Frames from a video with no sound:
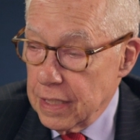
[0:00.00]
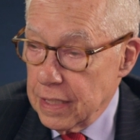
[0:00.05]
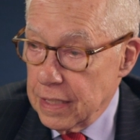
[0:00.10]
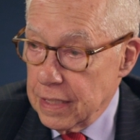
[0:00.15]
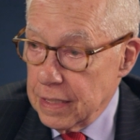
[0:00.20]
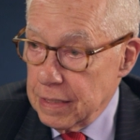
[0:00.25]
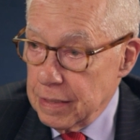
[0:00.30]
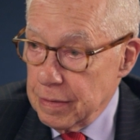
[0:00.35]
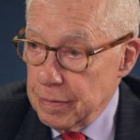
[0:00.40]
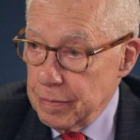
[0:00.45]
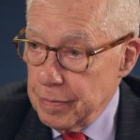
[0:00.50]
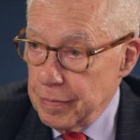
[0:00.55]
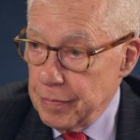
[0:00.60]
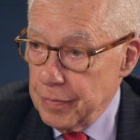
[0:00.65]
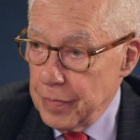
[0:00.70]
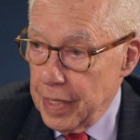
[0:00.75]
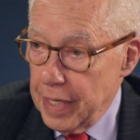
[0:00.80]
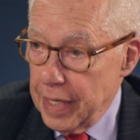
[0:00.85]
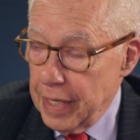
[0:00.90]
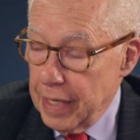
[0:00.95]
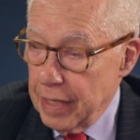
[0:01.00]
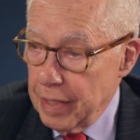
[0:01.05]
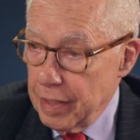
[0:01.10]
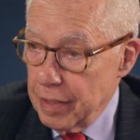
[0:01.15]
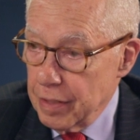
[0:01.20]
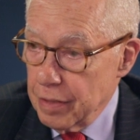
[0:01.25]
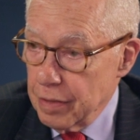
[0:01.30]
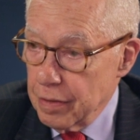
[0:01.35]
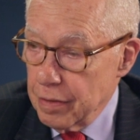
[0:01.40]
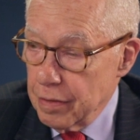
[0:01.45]
um,
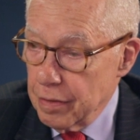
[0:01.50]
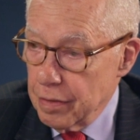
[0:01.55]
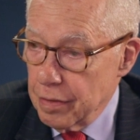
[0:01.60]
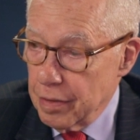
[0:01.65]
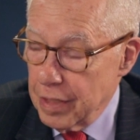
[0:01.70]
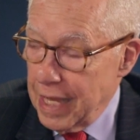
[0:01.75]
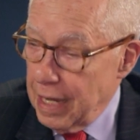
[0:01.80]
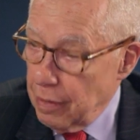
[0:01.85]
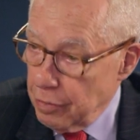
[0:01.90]
and the